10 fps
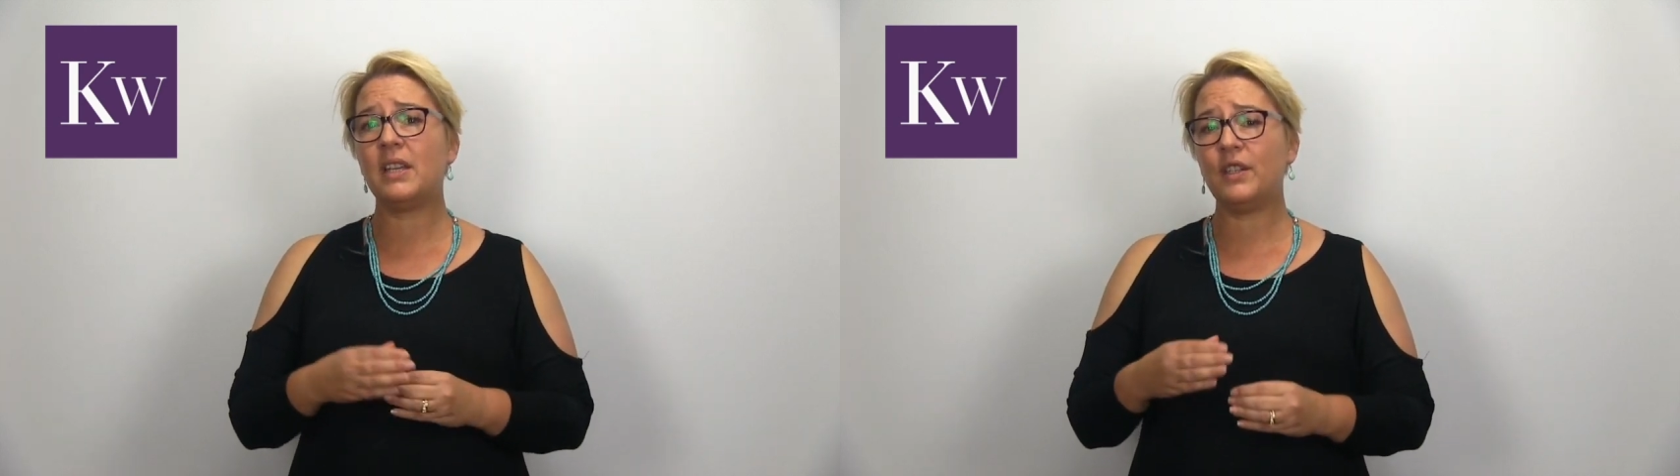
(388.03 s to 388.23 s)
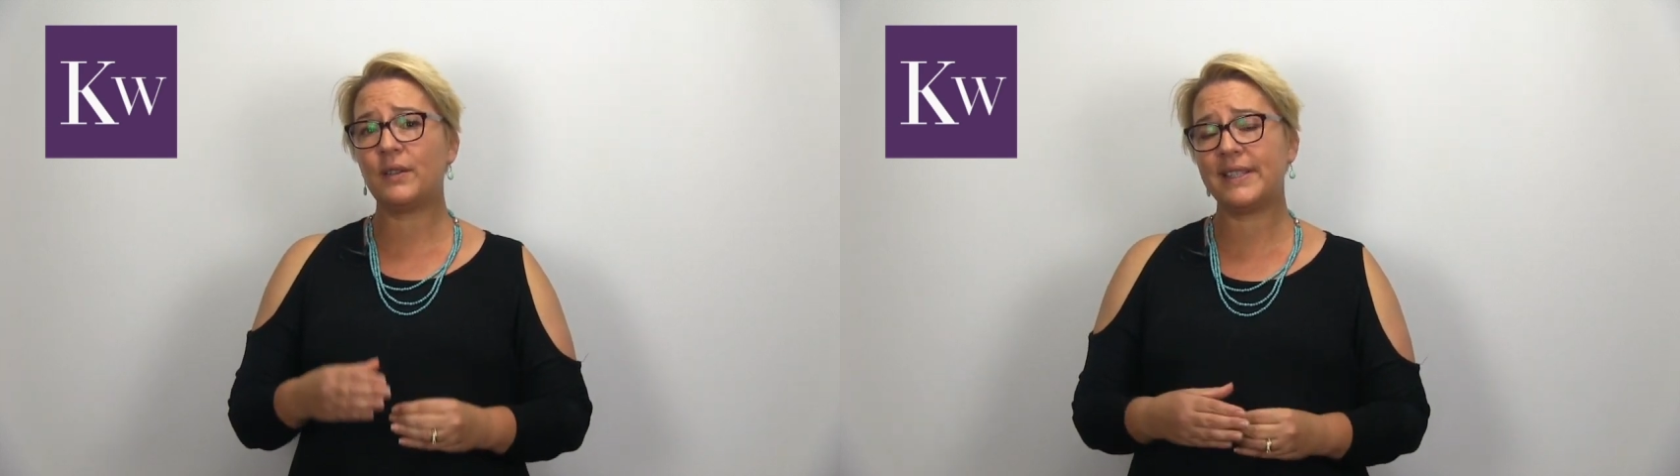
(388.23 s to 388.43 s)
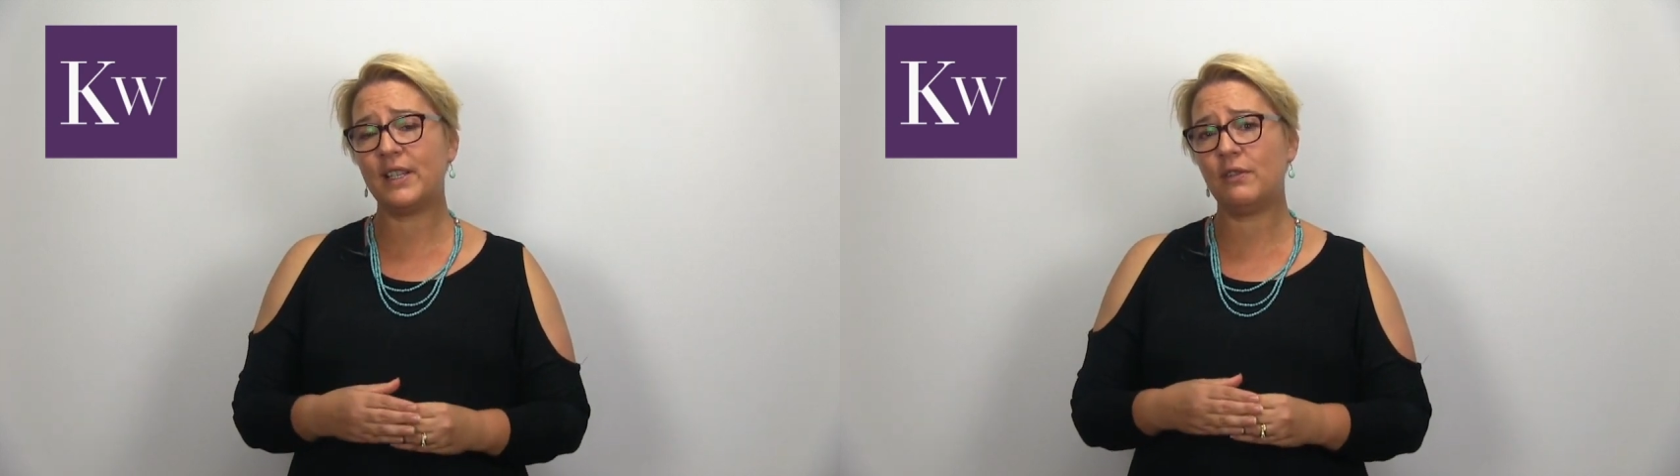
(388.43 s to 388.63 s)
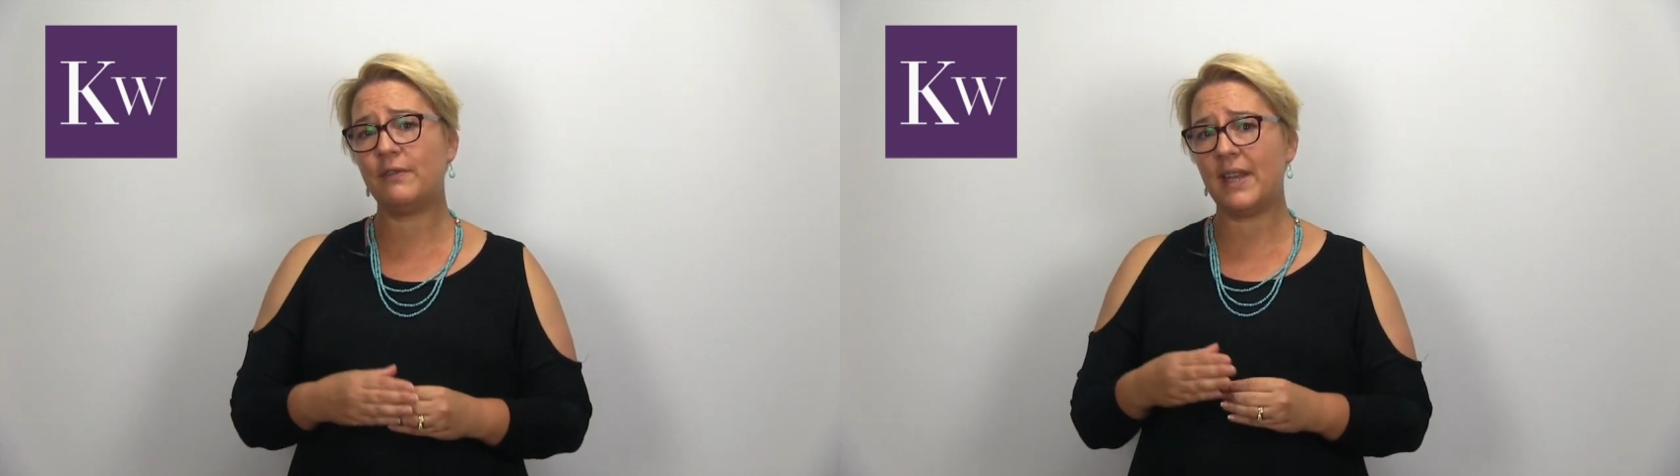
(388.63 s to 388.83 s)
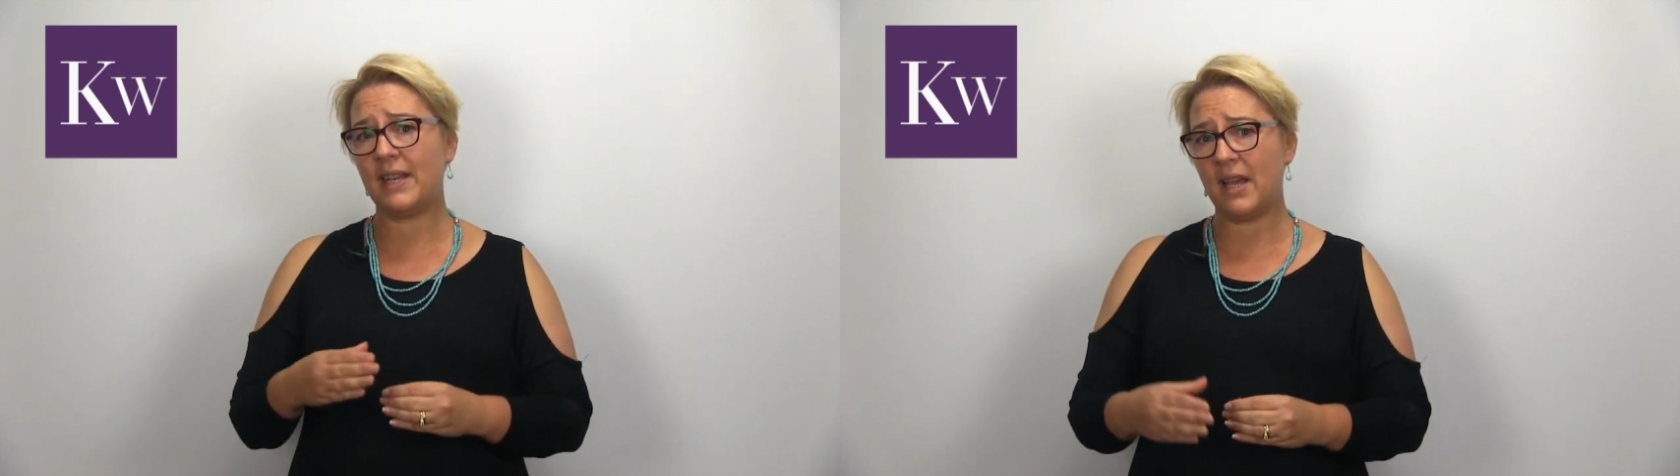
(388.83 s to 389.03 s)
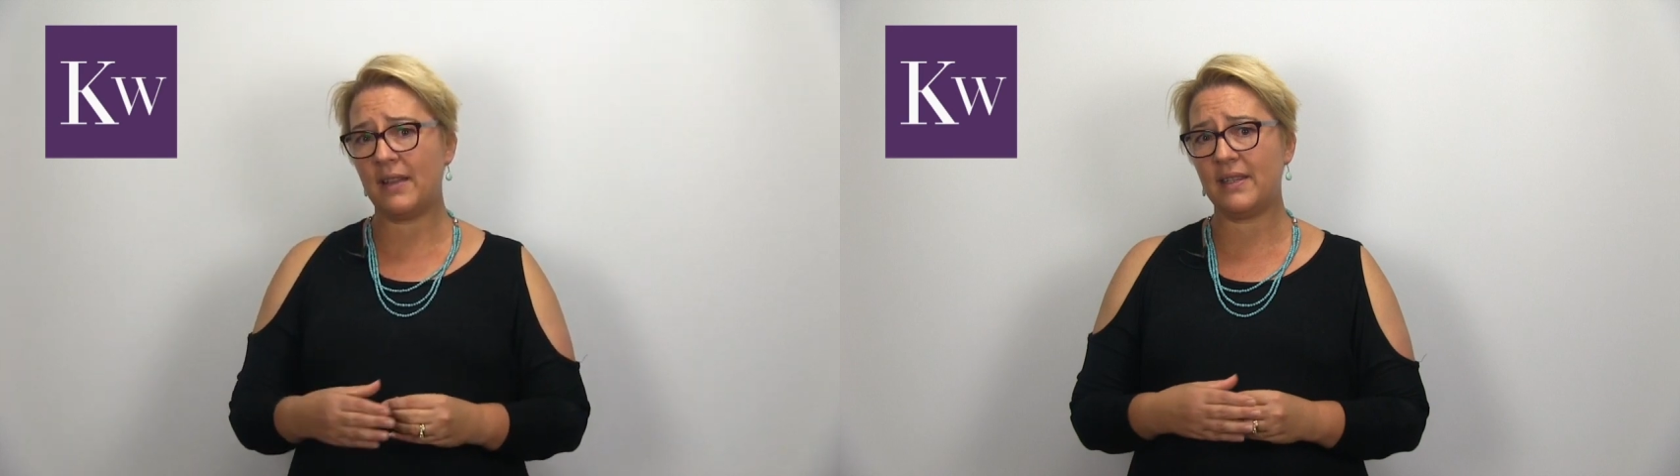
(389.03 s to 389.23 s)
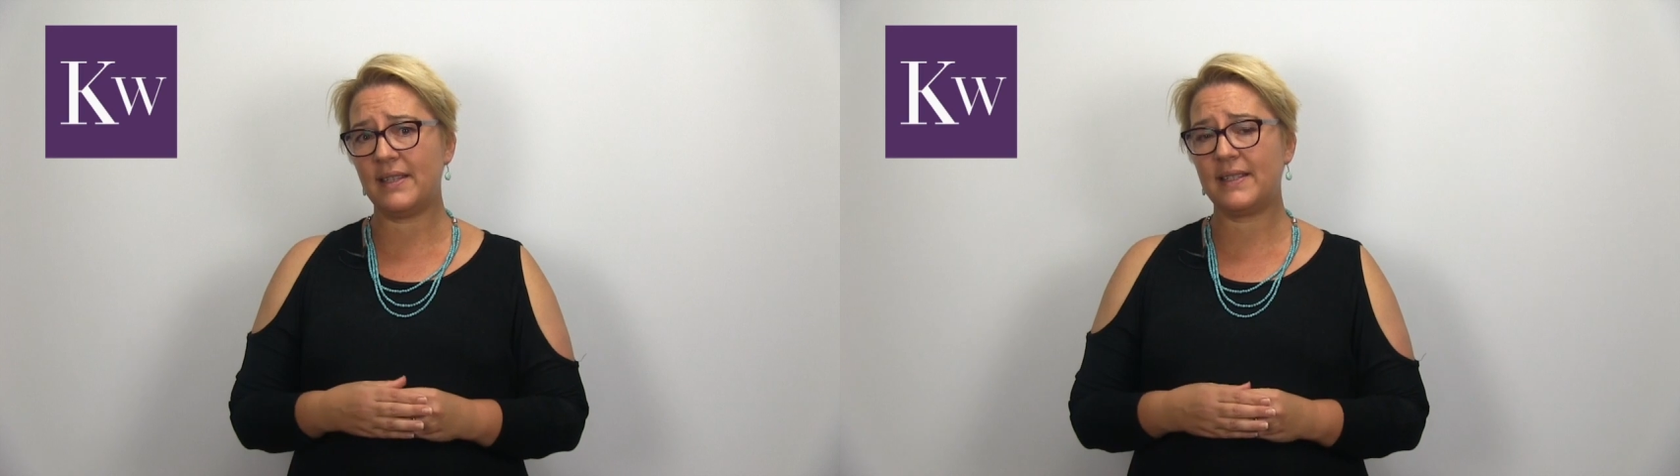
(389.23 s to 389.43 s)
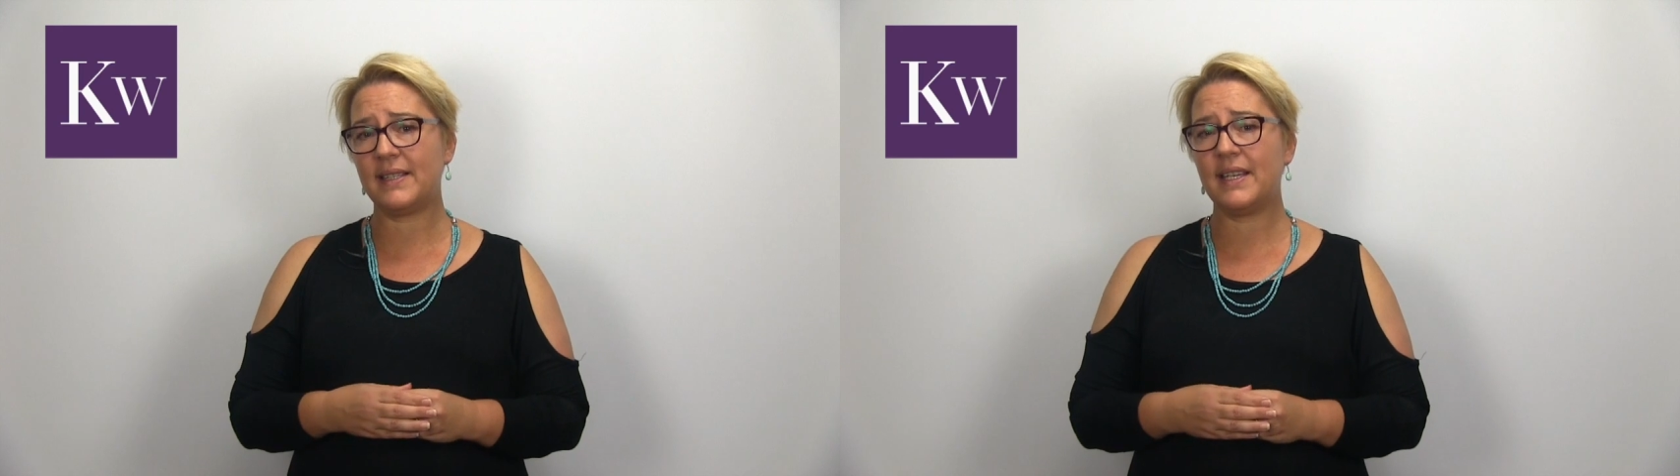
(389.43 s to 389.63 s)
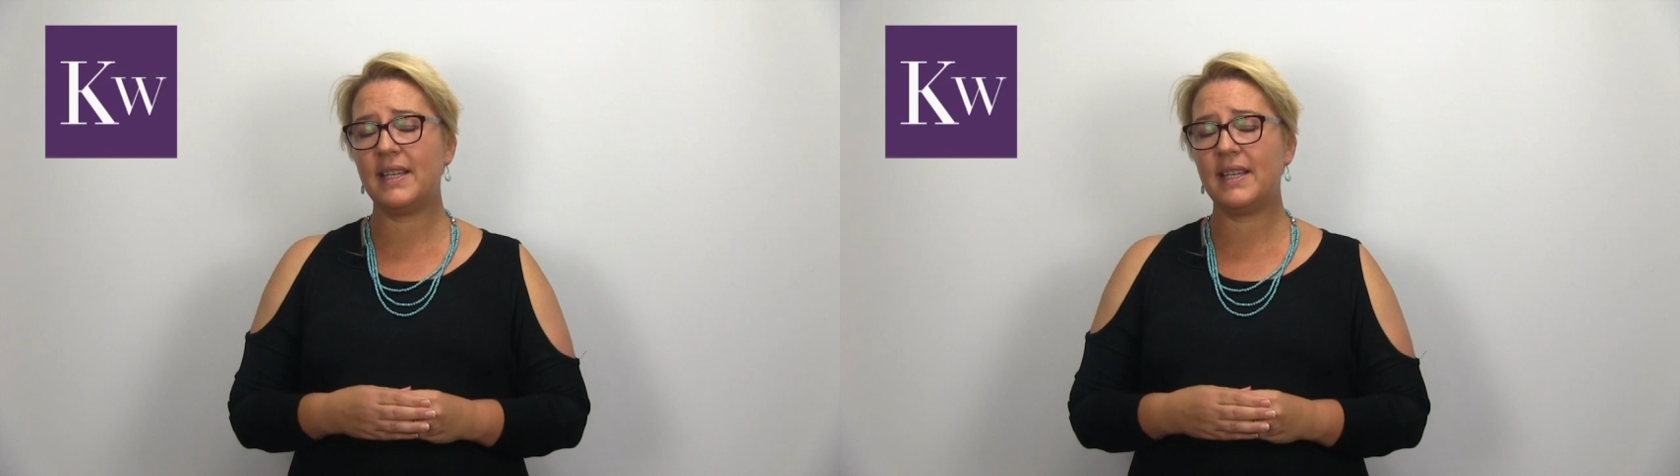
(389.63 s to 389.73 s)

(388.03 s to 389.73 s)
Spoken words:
yourself and others.